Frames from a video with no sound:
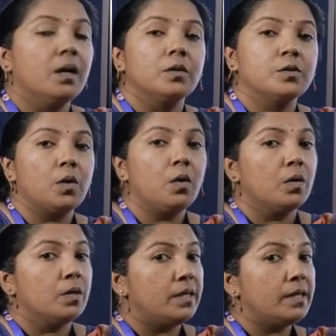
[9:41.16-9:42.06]
So
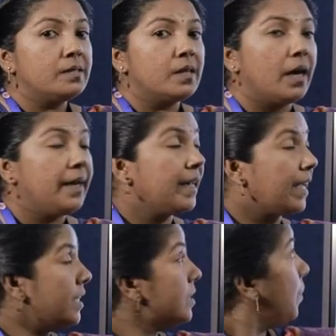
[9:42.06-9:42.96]
this
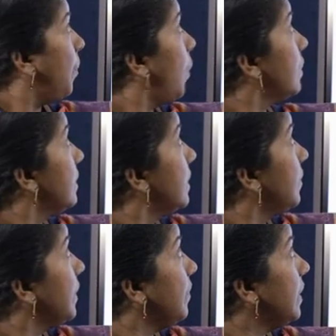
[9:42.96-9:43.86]
indicates
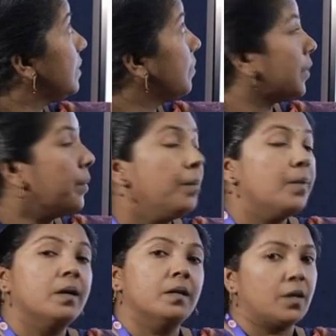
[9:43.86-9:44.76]
positive deviation from
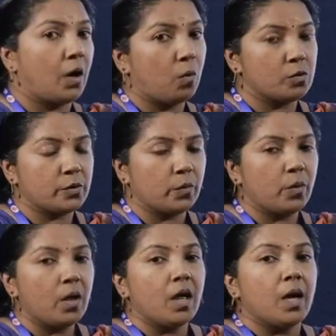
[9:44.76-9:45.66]
Raoult's law.
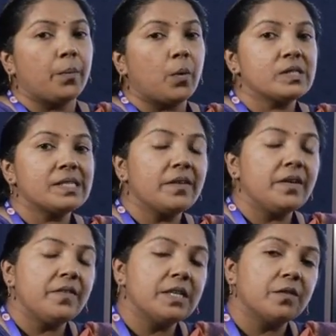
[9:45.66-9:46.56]
Positive
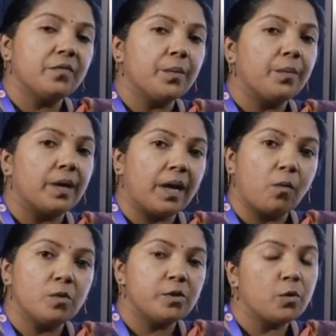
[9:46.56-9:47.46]
deviation from
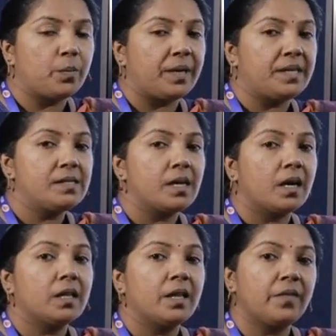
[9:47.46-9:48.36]
Raoult's law means
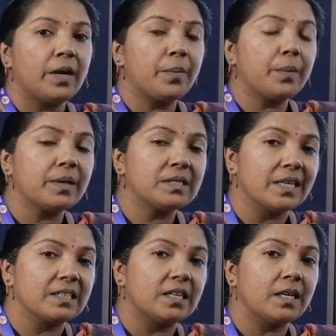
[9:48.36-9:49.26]
the vapor
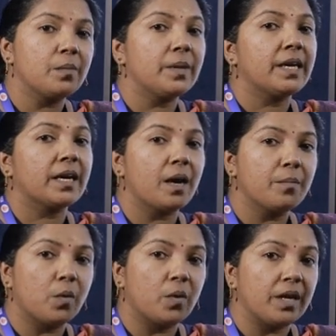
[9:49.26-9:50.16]
pressure exerted by a
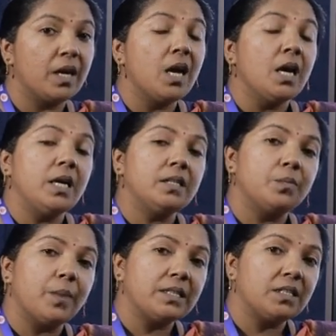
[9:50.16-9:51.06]
component
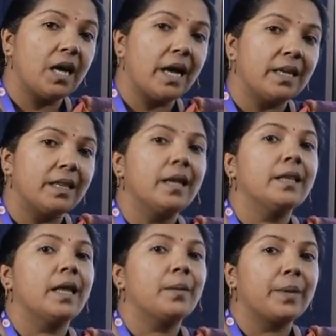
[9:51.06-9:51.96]
is much higher
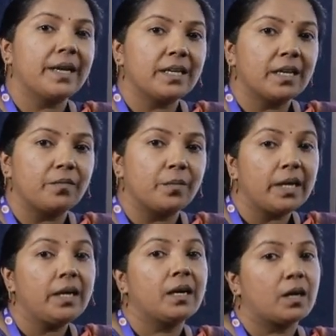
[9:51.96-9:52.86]
than that predicted
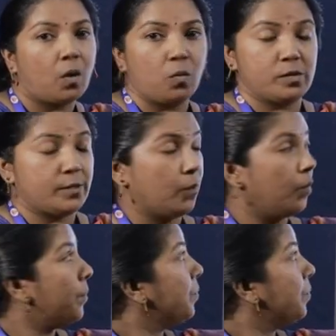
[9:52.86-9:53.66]
by Raoult's law.